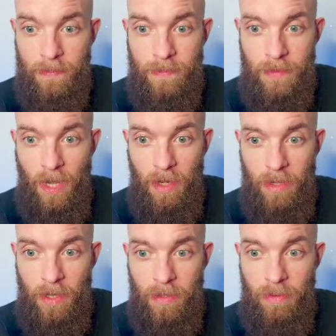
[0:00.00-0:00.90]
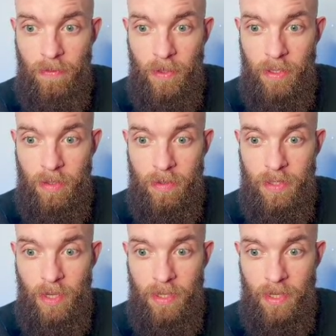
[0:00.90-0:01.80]
Yeah, Hugh Funking New is
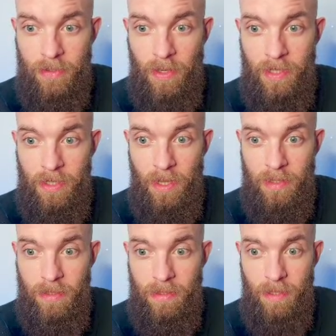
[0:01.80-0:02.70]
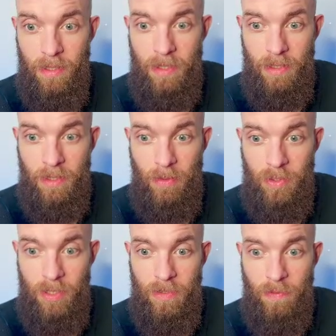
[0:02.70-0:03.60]
saying that's crazy. Yes, the
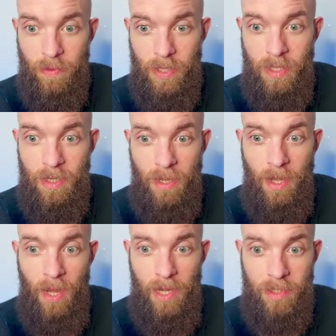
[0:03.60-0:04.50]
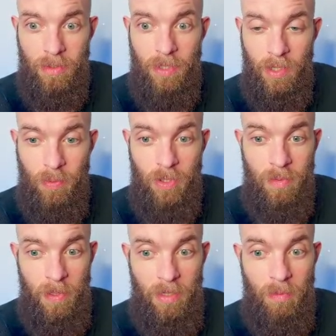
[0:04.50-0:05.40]
hosting is free and good network
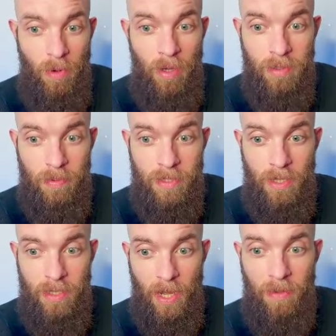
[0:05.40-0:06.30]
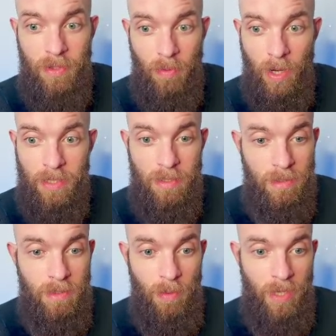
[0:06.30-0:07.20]
speed. 100%. Yeah, donate.
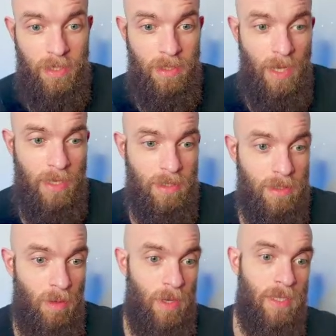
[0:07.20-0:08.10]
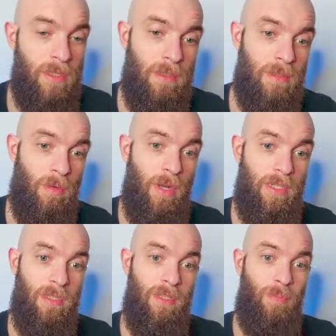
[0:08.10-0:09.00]
Yes, donate
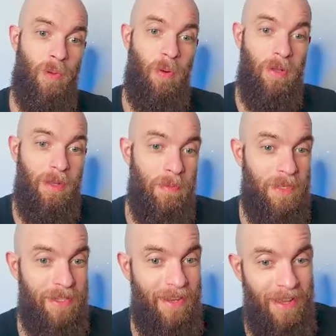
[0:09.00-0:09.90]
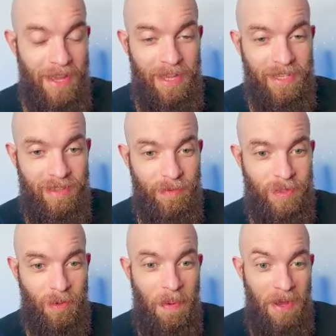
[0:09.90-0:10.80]
to these people. I mean, give them
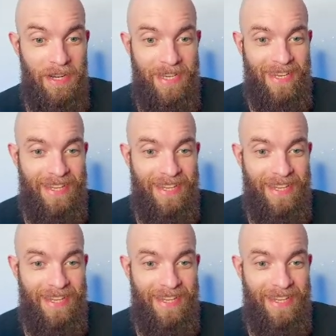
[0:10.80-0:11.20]
some money.